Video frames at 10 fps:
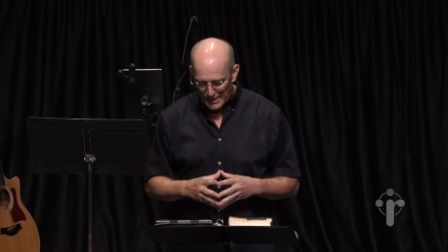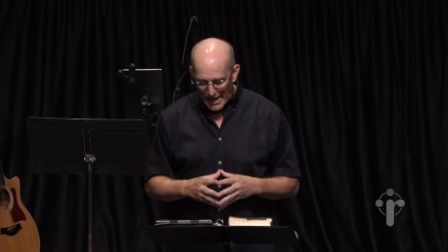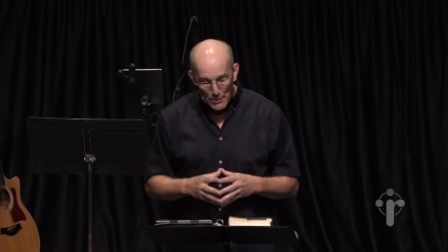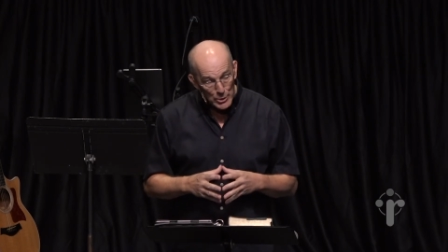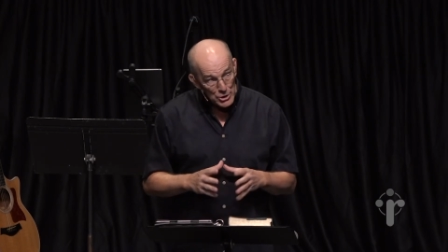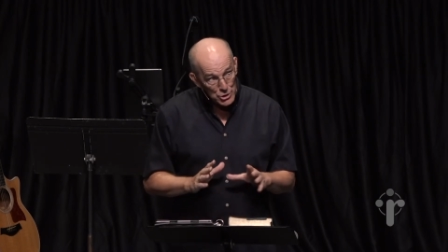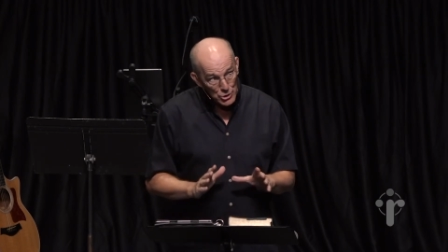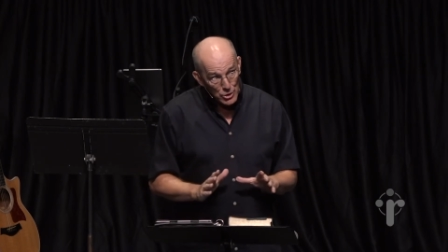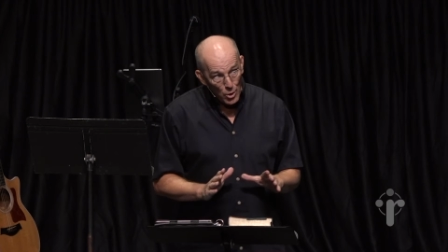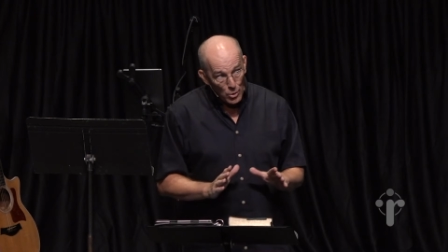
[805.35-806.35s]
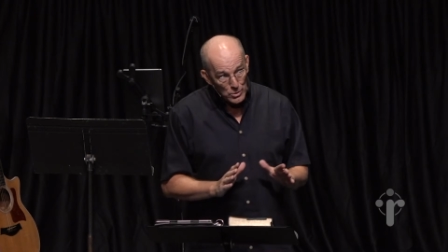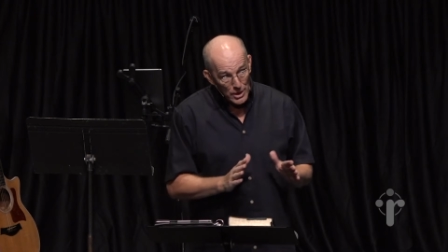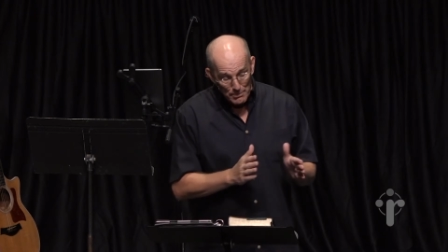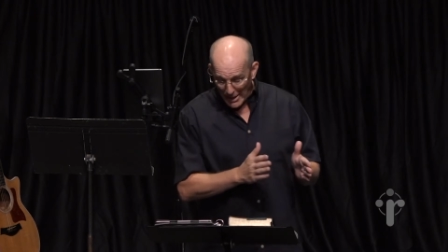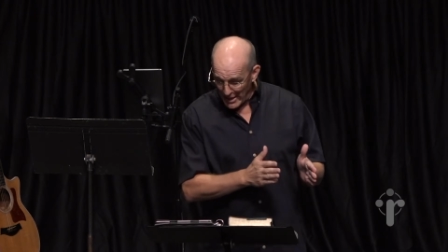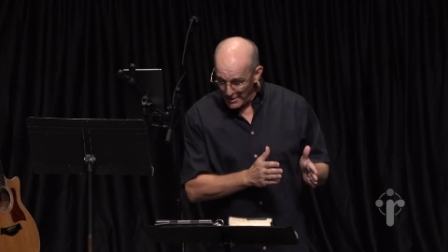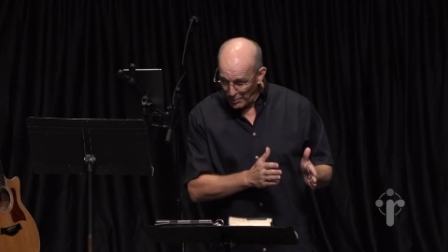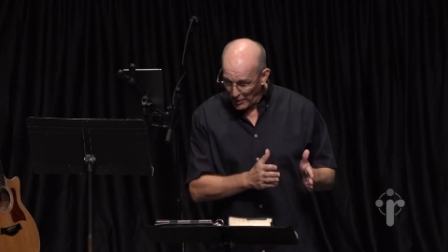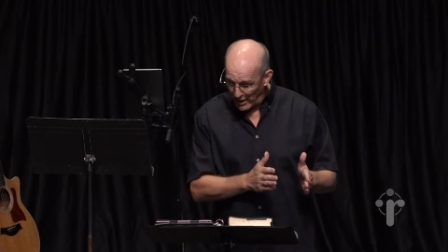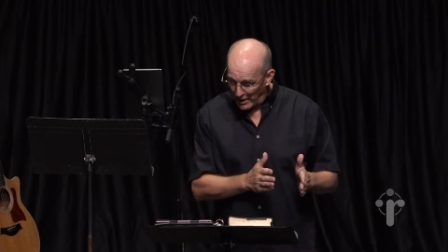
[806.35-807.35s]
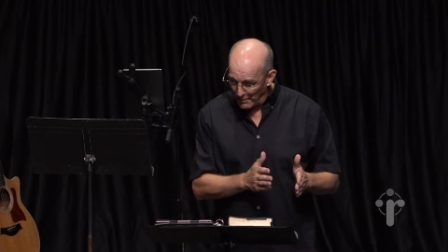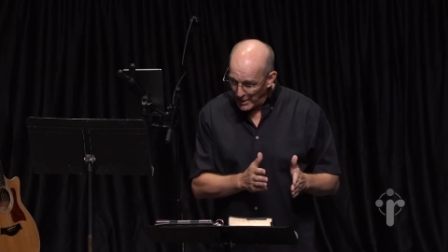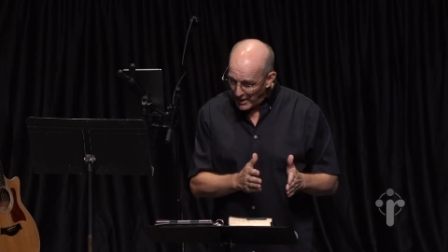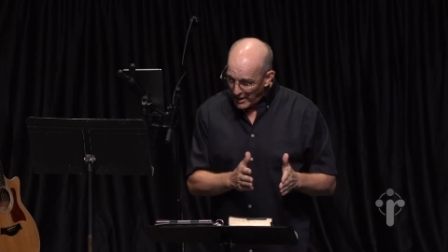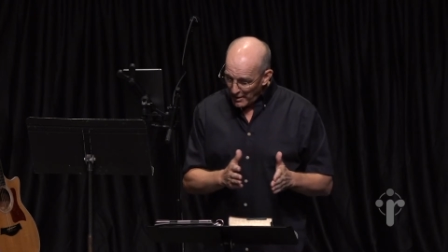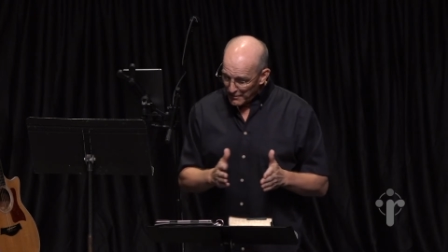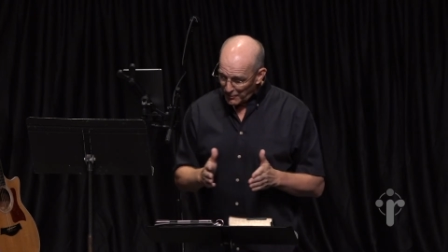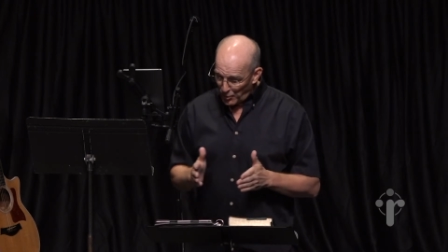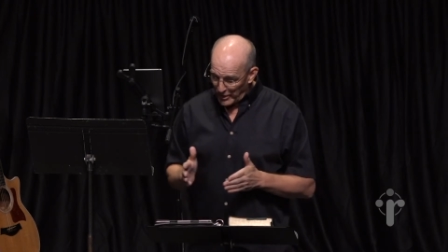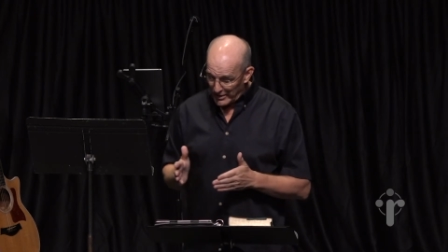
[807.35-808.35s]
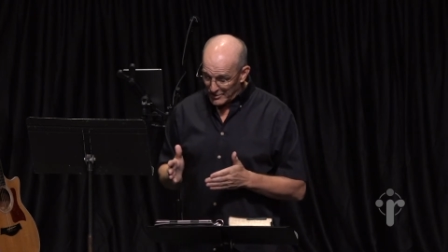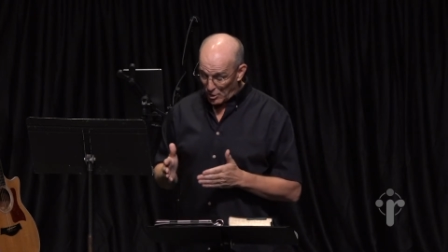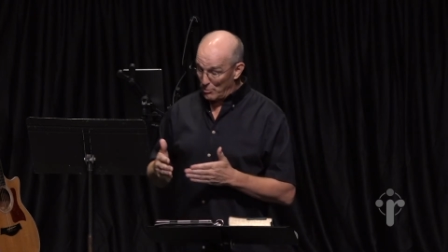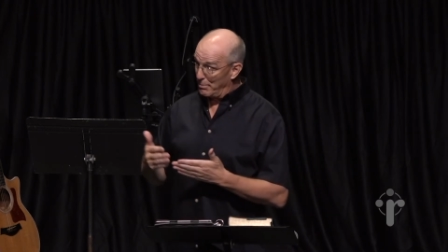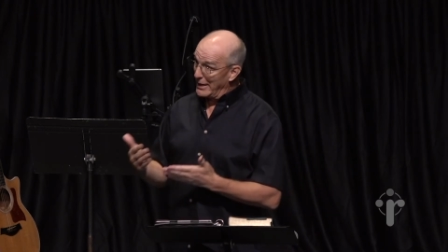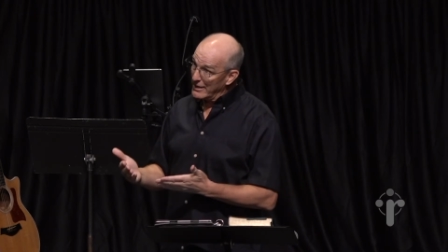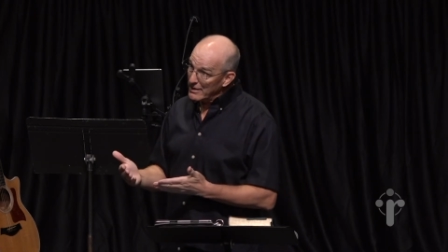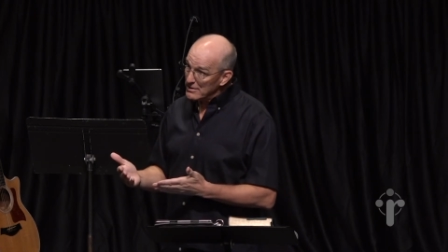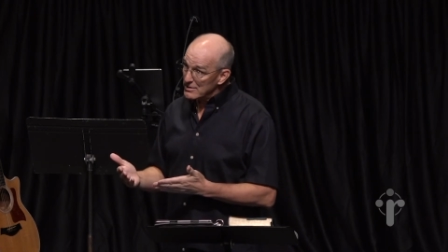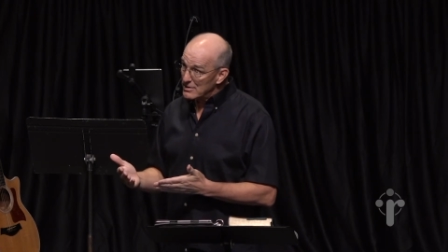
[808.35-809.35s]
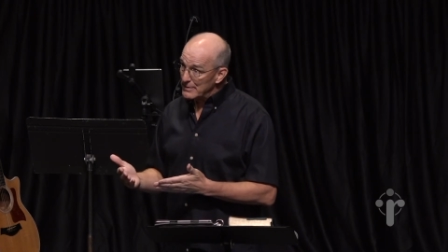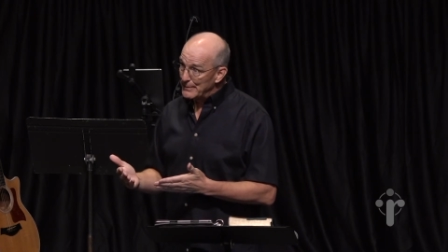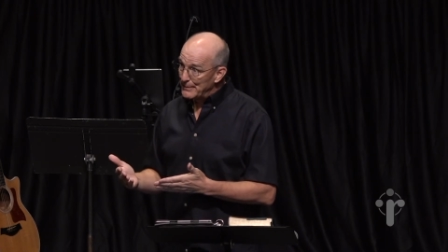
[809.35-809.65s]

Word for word: And we should hold up Abraham for his obedience